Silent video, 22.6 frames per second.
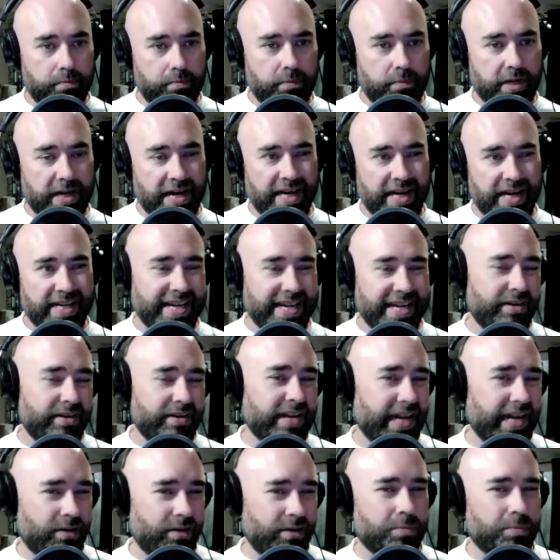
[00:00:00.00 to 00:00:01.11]
kind of
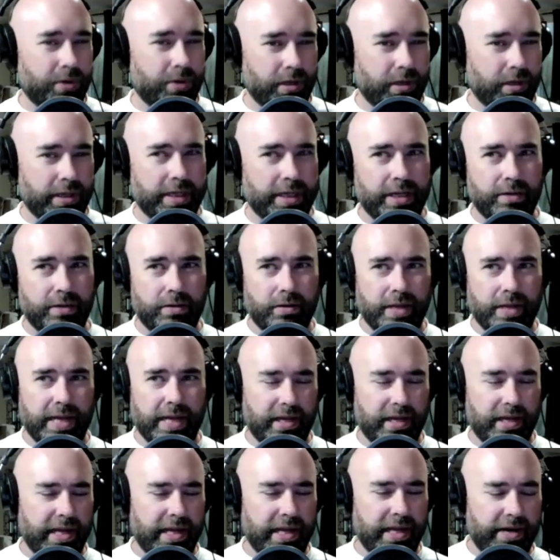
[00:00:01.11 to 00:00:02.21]
downtown Burlington, or
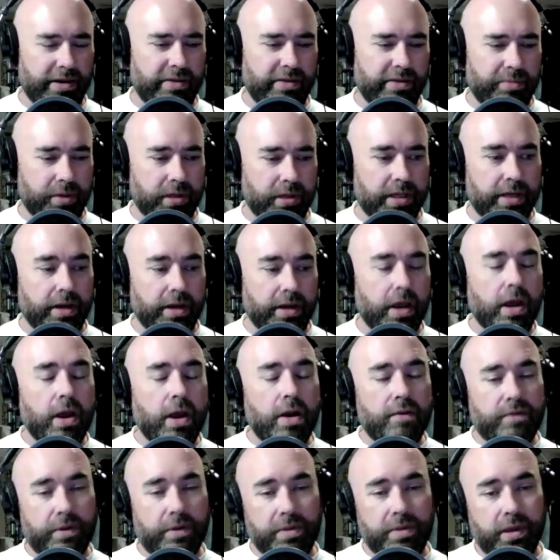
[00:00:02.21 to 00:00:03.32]
that area of Burlington,
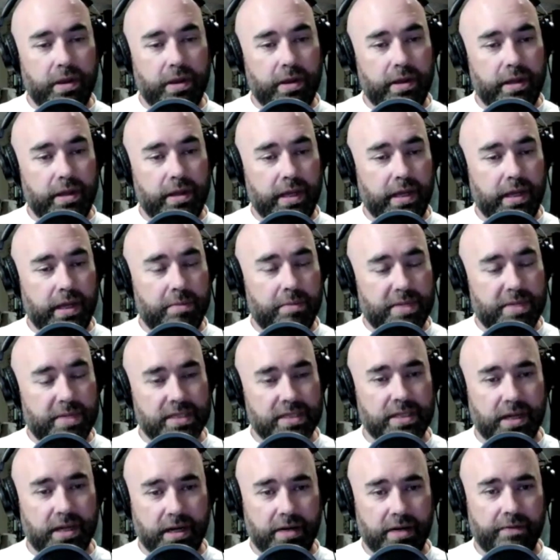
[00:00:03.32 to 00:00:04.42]
from the
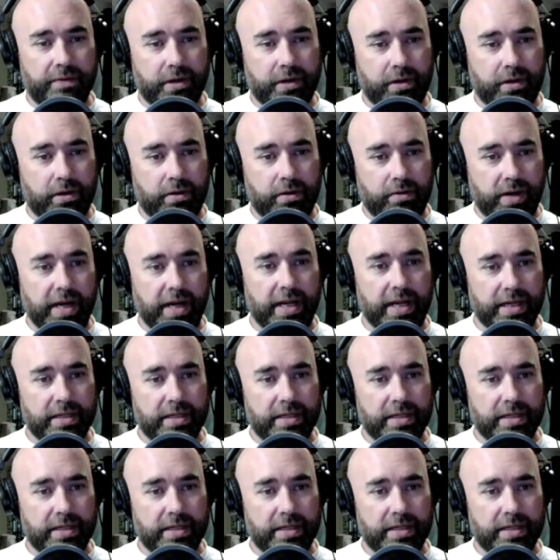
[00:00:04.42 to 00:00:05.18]
Mississauga of the Credit.